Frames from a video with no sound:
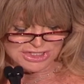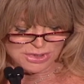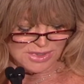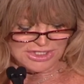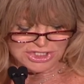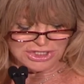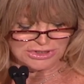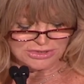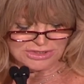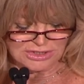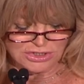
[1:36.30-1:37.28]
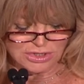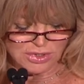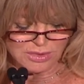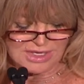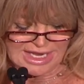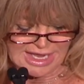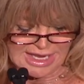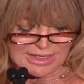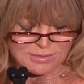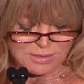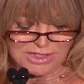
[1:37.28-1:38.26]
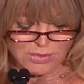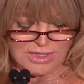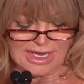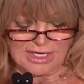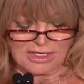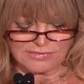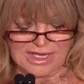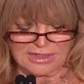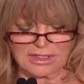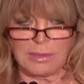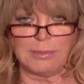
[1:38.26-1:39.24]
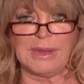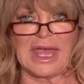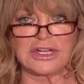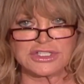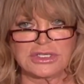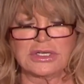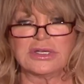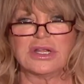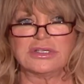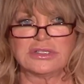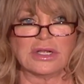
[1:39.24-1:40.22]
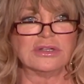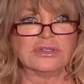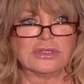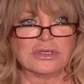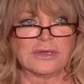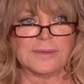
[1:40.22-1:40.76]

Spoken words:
3 children to be creative and compassionate adulthood.